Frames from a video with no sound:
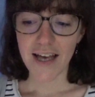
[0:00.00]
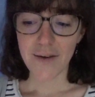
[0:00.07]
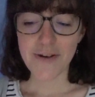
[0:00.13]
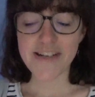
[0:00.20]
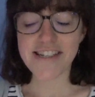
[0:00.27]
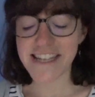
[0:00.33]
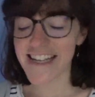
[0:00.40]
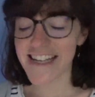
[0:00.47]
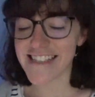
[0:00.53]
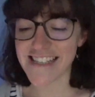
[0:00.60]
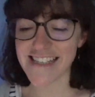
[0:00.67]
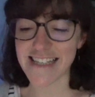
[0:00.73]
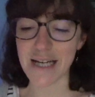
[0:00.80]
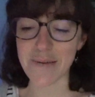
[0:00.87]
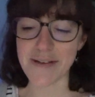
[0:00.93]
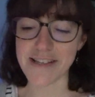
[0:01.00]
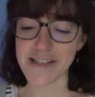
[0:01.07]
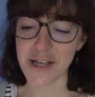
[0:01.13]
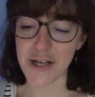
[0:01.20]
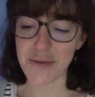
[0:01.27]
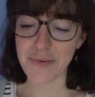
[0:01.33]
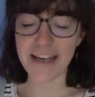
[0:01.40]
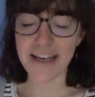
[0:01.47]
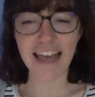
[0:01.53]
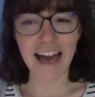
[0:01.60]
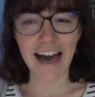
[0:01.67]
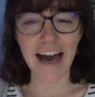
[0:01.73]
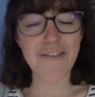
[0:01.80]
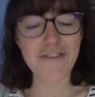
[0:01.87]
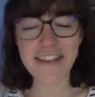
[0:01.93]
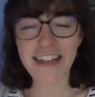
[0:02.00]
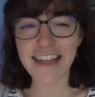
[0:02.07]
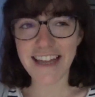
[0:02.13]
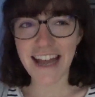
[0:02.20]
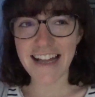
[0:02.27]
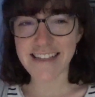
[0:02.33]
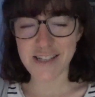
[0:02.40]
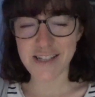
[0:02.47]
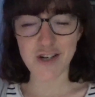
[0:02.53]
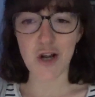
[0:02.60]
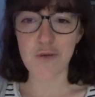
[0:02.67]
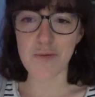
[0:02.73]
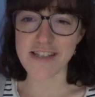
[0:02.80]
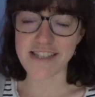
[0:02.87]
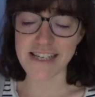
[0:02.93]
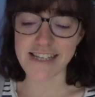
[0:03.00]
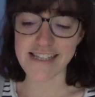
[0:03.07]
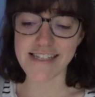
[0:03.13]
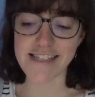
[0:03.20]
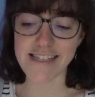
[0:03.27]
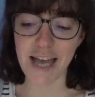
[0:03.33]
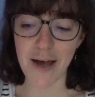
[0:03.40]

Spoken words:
Which Dickens does a little bit too, but yeah, I feel like Anthony Trollope is just,